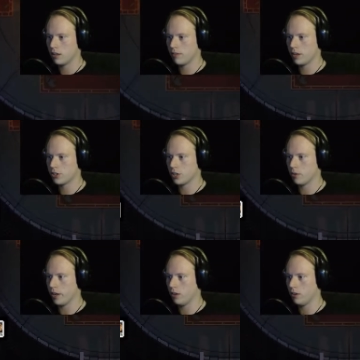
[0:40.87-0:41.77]
Give that a shot.
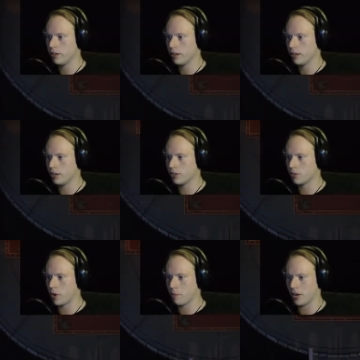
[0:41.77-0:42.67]
Wait, hold on. Did I
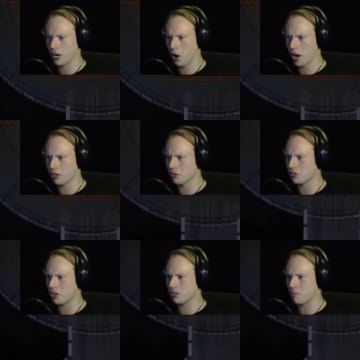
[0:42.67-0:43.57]
just wait? But no, I
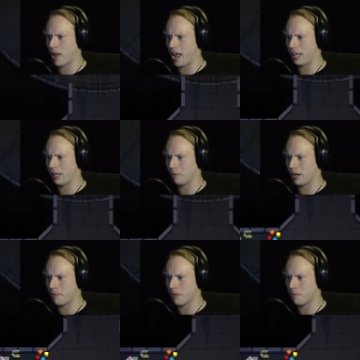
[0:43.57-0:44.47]
just chose the pilot. But
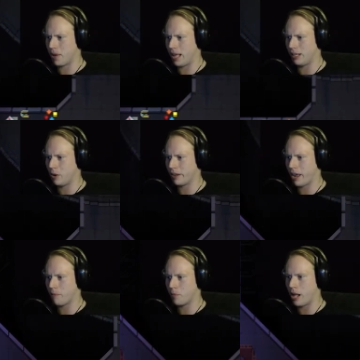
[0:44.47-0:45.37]
I'm the pilot.
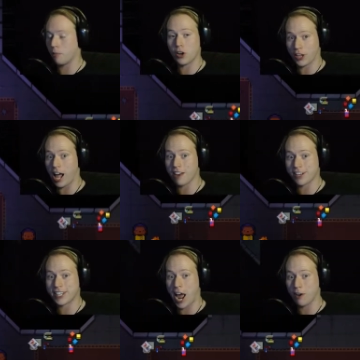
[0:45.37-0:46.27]
Okay, well, we're the
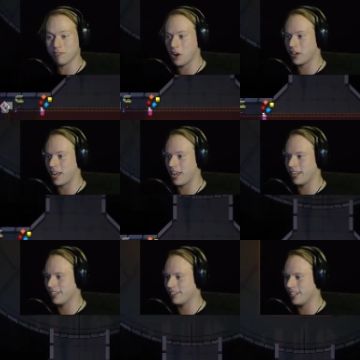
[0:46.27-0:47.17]
convict now. Okay,
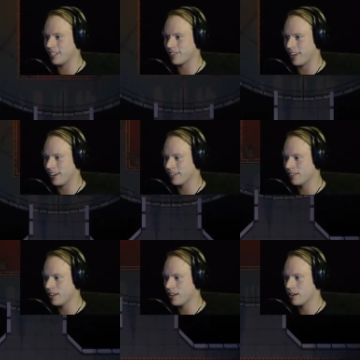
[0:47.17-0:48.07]
well, that's fun.
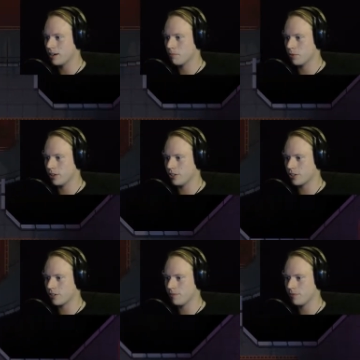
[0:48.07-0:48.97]

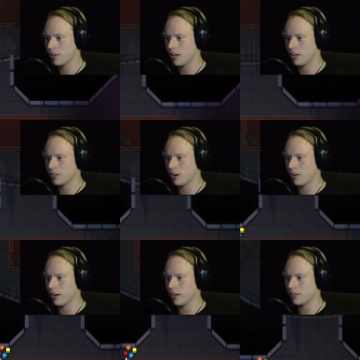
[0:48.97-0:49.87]
Breach. How's it
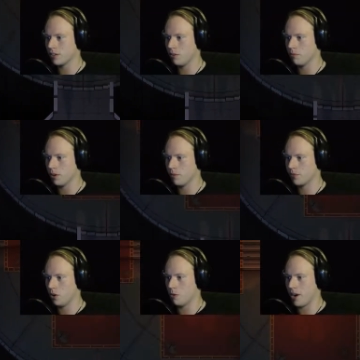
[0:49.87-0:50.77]
going, guys?
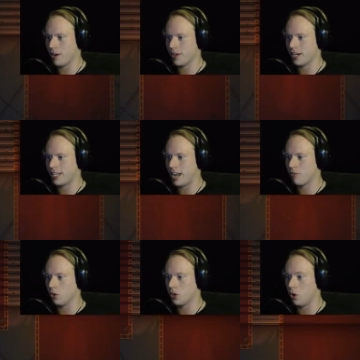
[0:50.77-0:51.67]
Oh man, we got dive
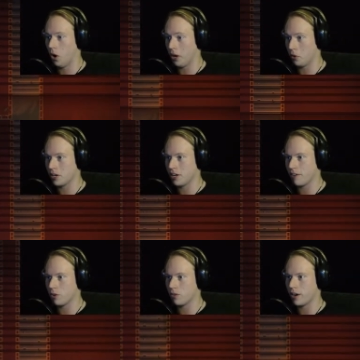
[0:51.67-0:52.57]
rolls. Oh, I don't want to
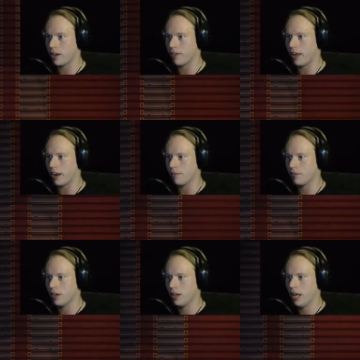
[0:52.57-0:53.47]
dive roll right off. Hey,
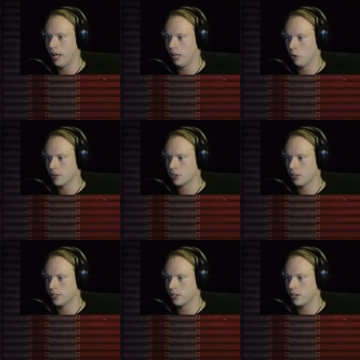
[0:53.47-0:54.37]
hello, Mr.
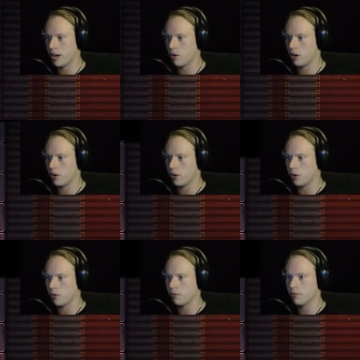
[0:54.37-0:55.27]
Lizard. How are you?